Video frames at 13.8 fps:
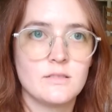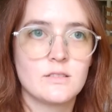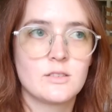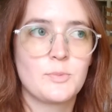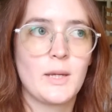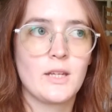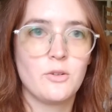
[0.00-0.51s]

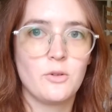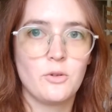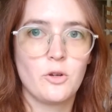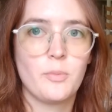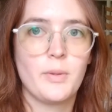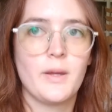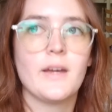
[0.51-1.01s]
spay and neuter
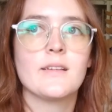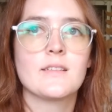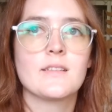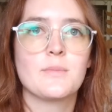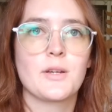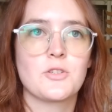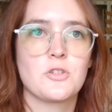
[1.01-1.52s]
your pets,
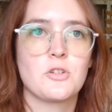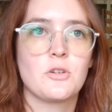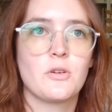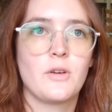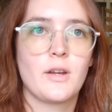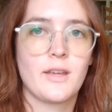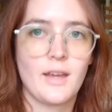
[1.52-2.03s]
make sure
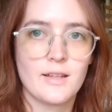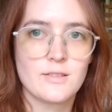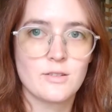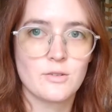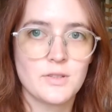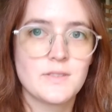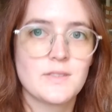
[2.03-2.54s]
your cats
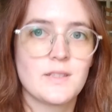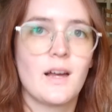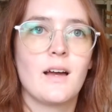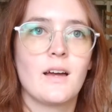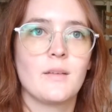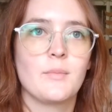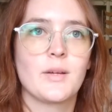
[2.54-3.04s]
are
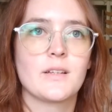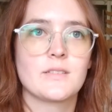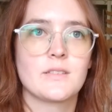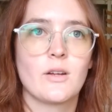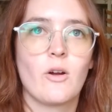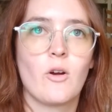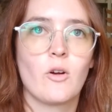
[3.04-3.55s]
inside because
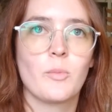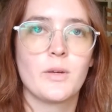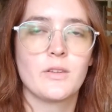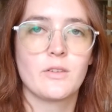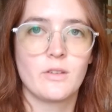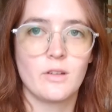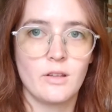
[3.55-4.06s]
they're
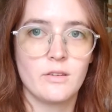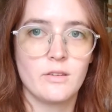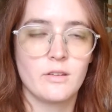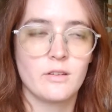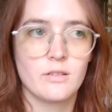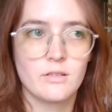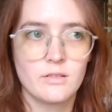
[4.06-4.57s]
harming the,
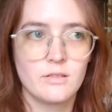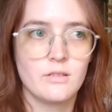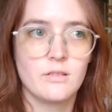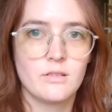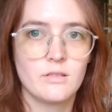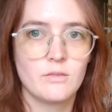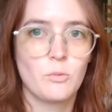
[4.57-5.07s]
the
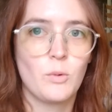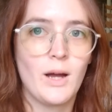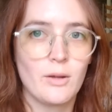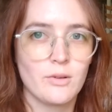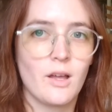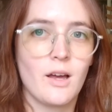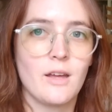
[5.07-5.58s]

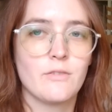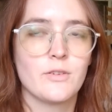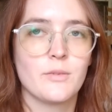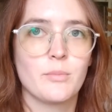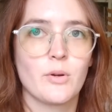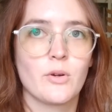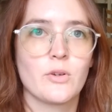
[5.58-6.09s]
wildlife
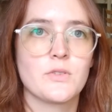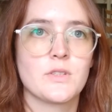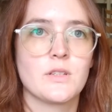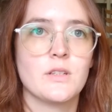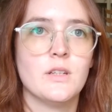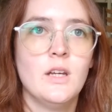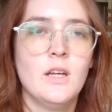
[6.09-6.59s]
and birds
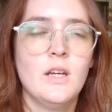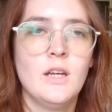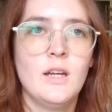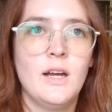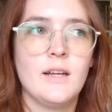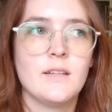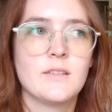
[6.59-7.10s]
and
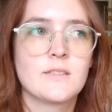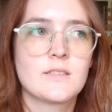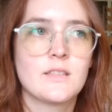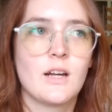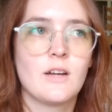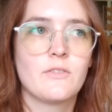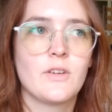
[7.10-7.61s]
and
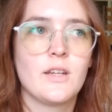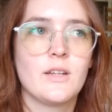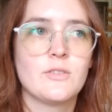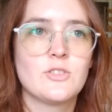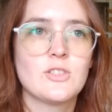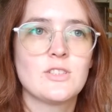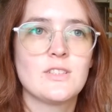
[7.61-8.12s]
stuff. And it
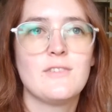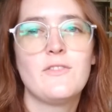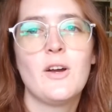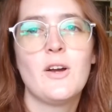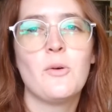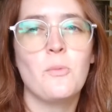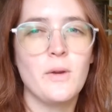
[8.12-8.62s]
was just, it
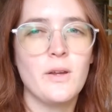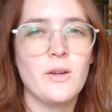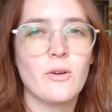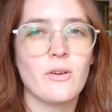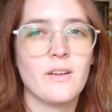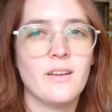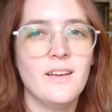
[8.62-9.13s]
felt
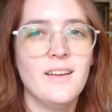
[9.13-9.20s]
weird.